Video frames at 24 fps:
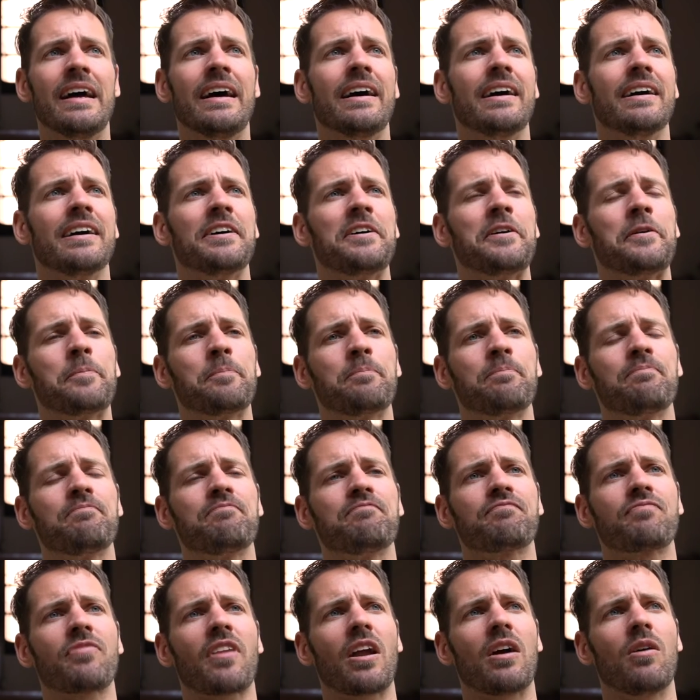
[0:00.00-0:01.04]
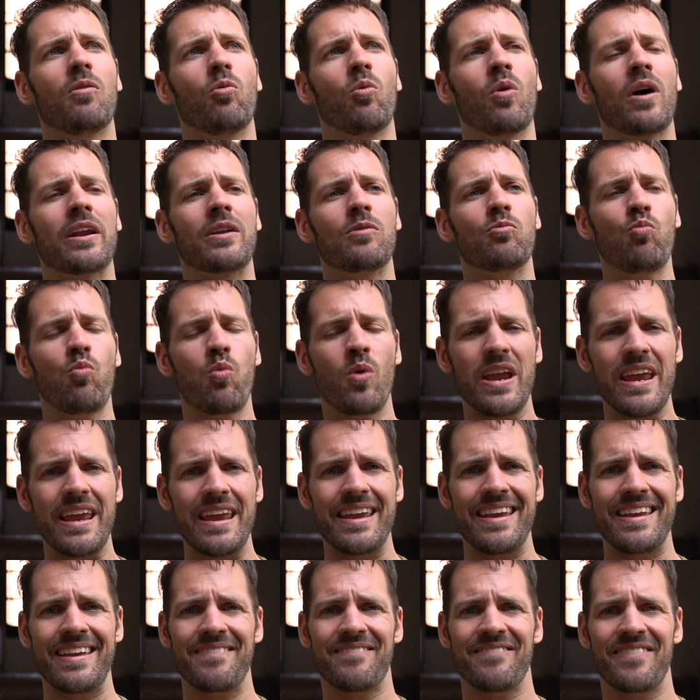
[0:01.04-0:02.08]
When
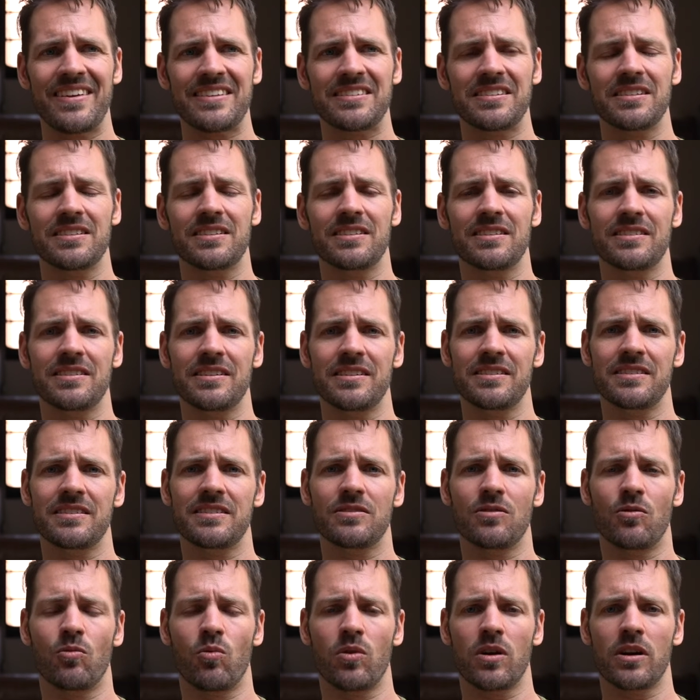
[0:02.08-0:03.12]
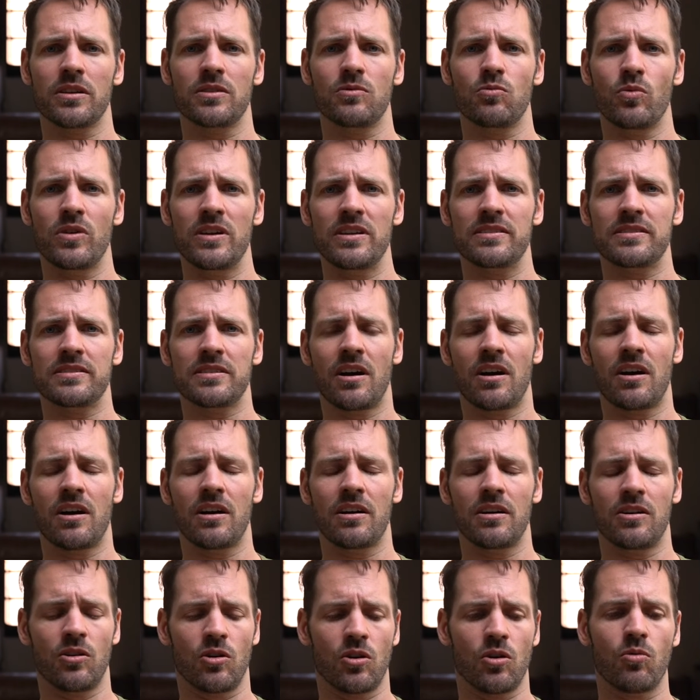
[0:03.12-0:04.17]
we visited it, what we
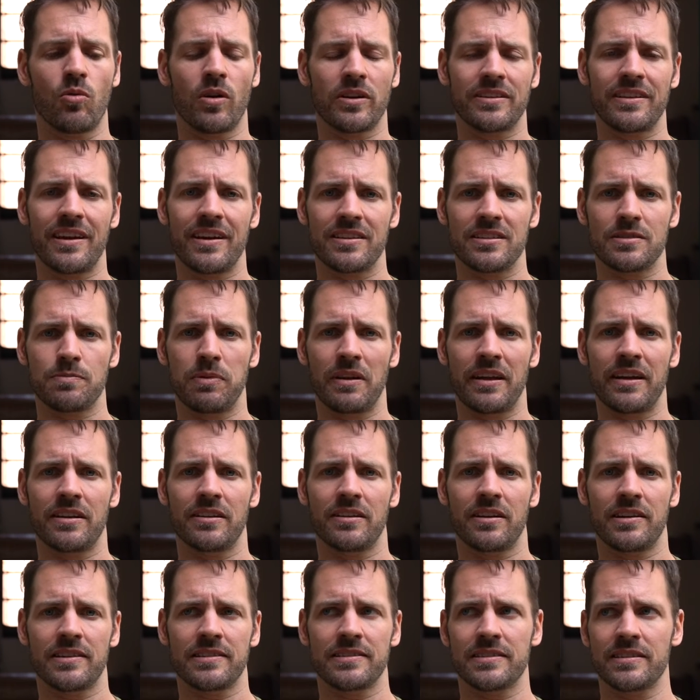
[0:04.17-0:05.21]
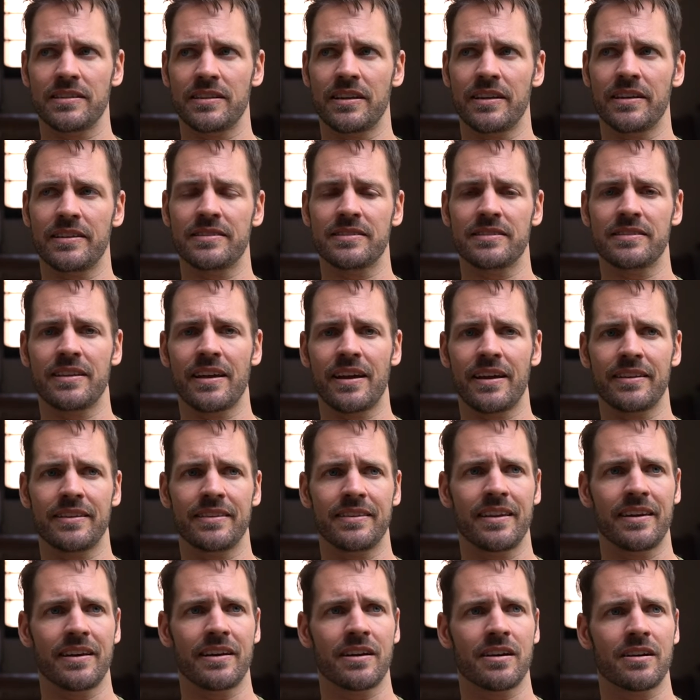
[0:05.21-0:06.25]
saw, or what they explained us, is
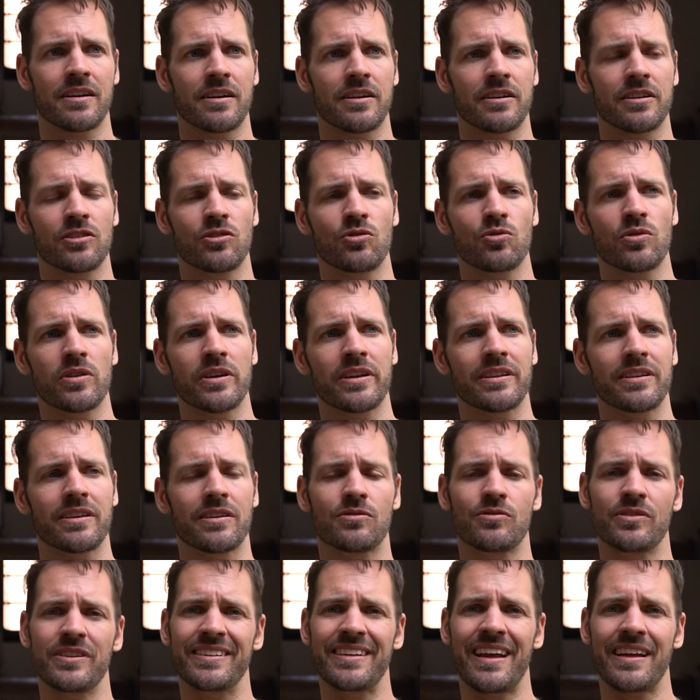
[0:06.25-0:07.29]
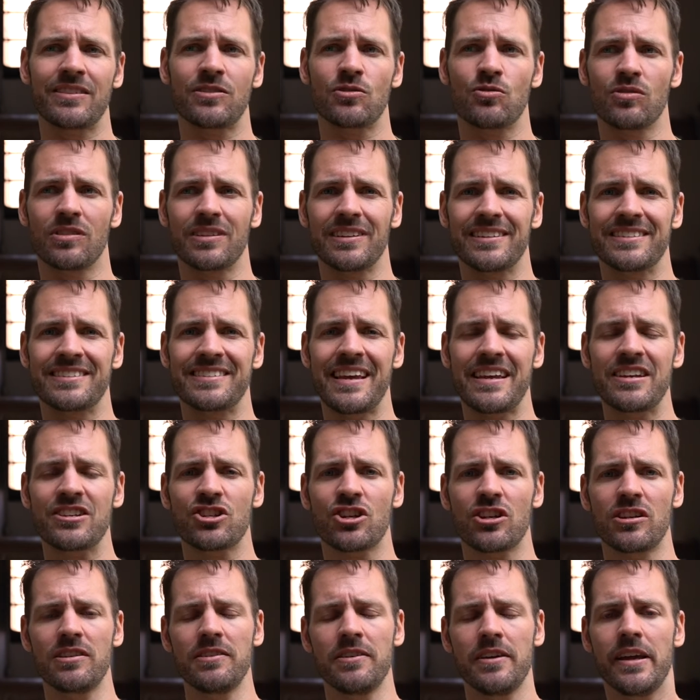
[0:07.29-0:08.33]
that they're doing the
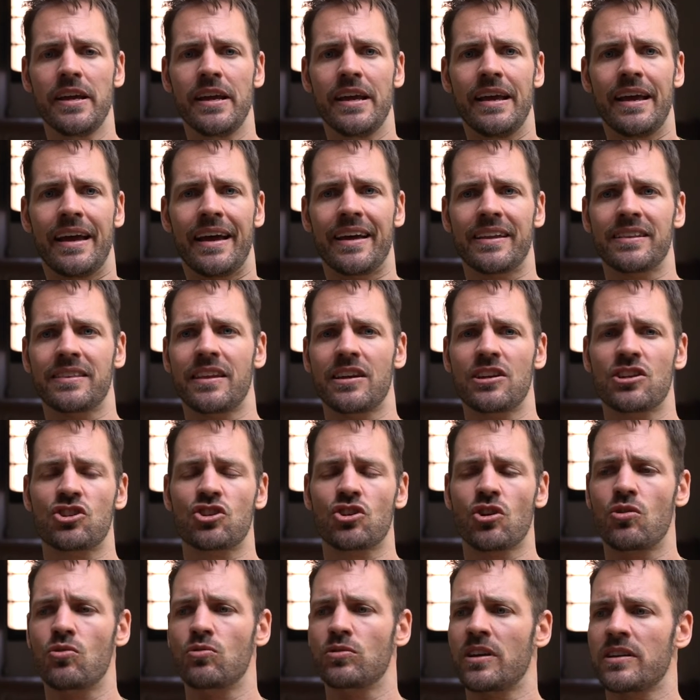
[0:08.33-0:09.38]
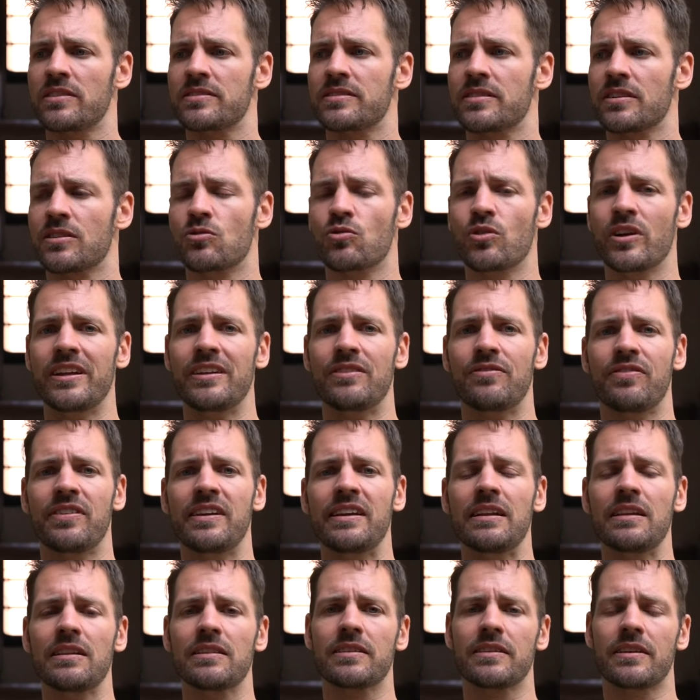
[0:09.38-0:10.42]
renaturalization. And they showed us a green
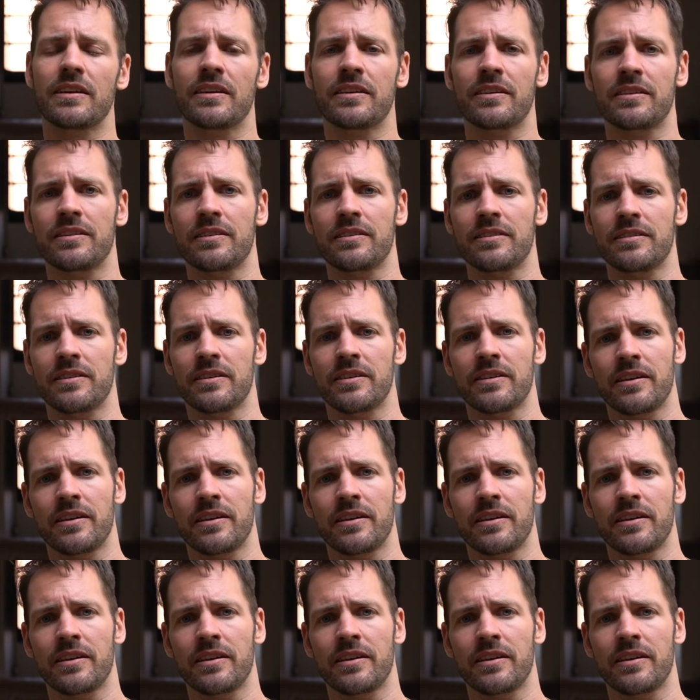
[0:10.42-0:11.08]
field, and